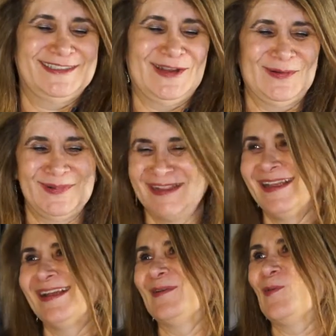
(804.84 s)
so
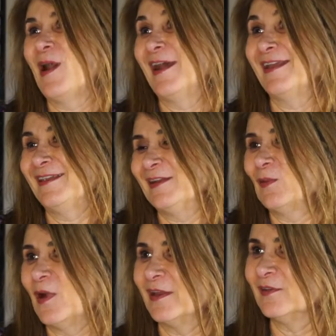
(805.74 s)
why, you know,
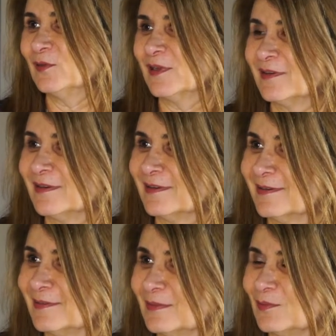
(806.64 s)
why do it? And
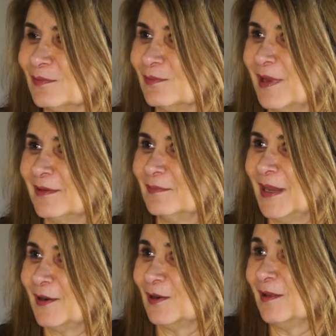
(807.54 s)
why
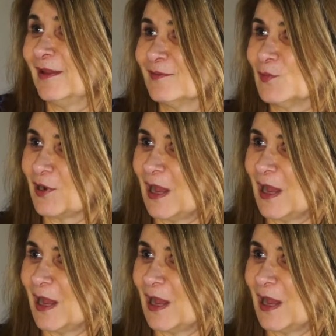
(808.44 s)
make our lives more